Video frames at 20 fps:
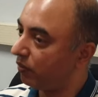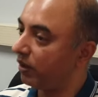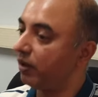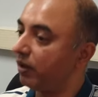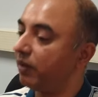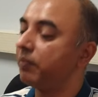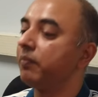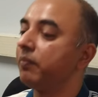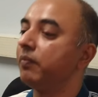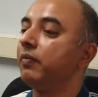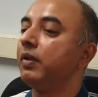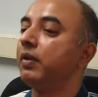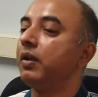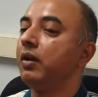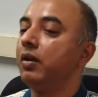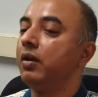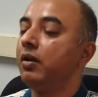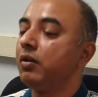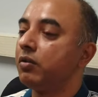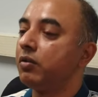well.
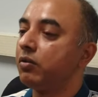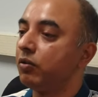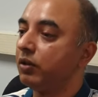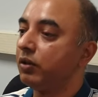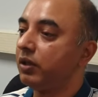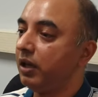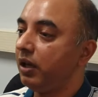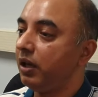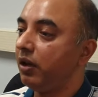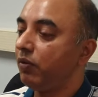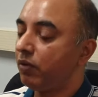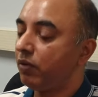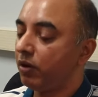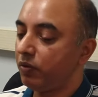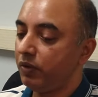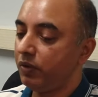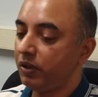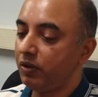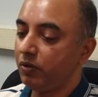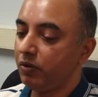So there
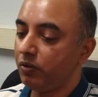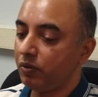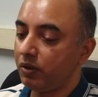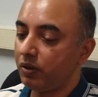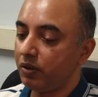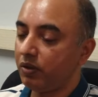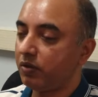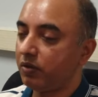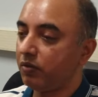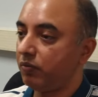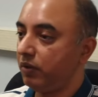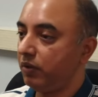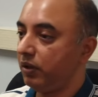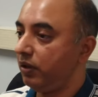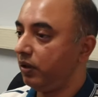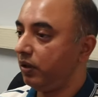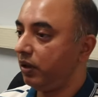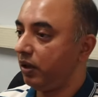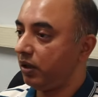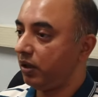what we do is
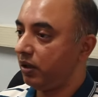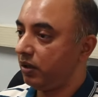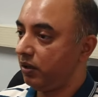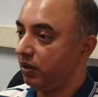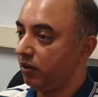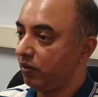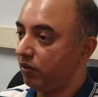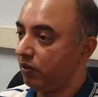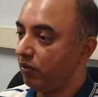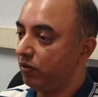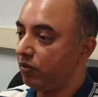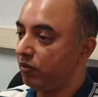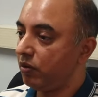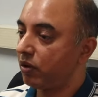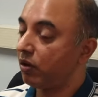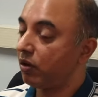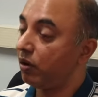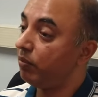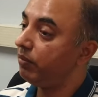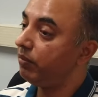we use
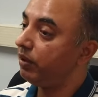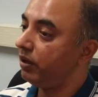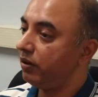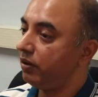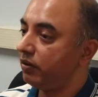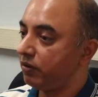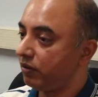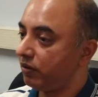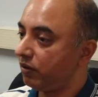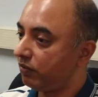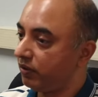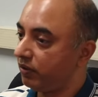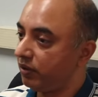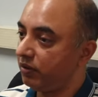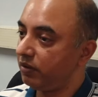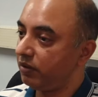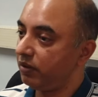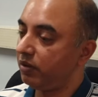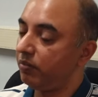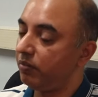a combination of
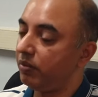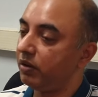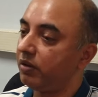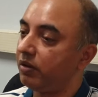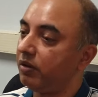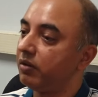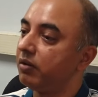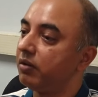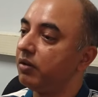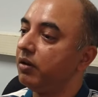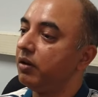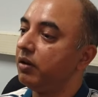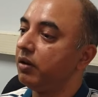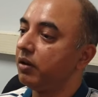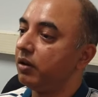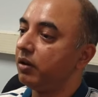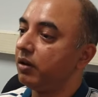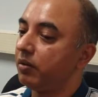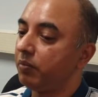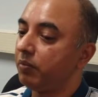these inhibitors,
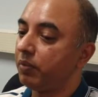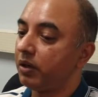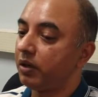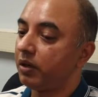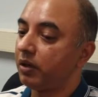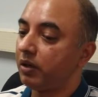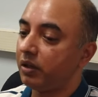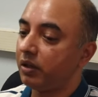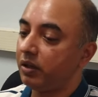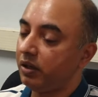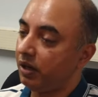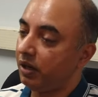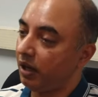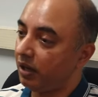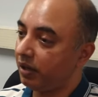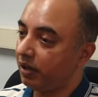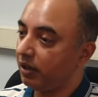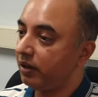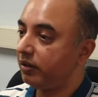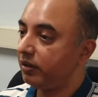but
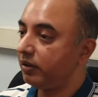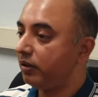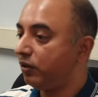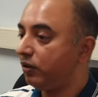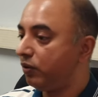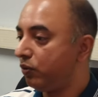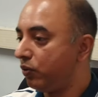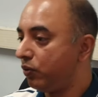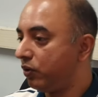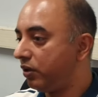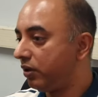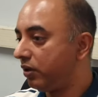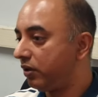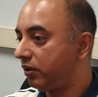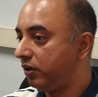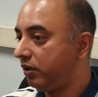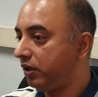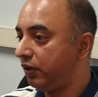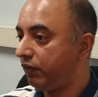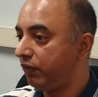targeted
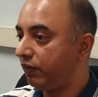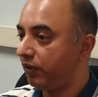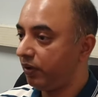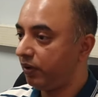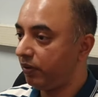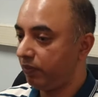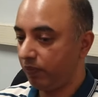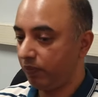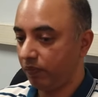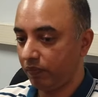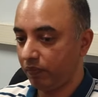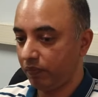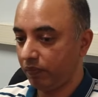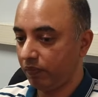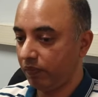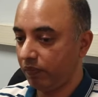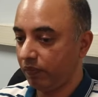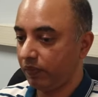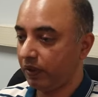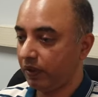towards different
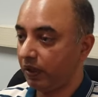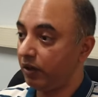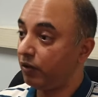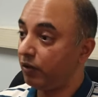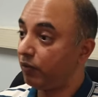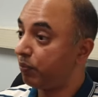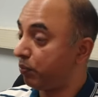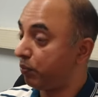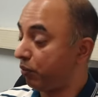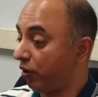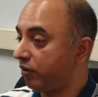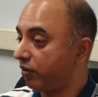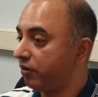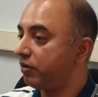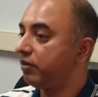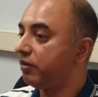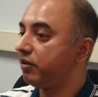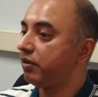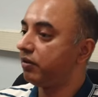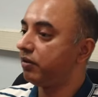kind of
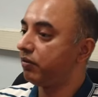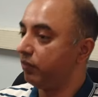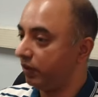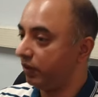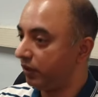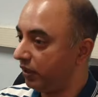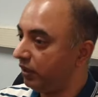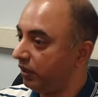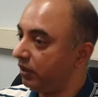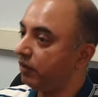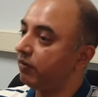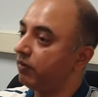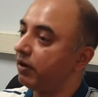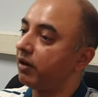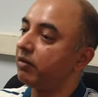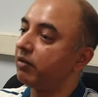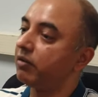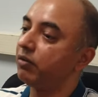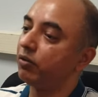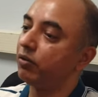processes within the
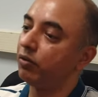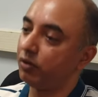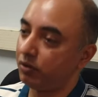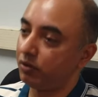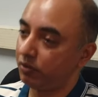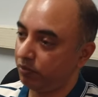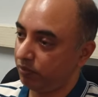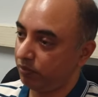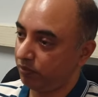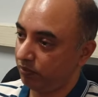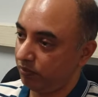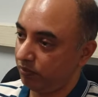virus growth,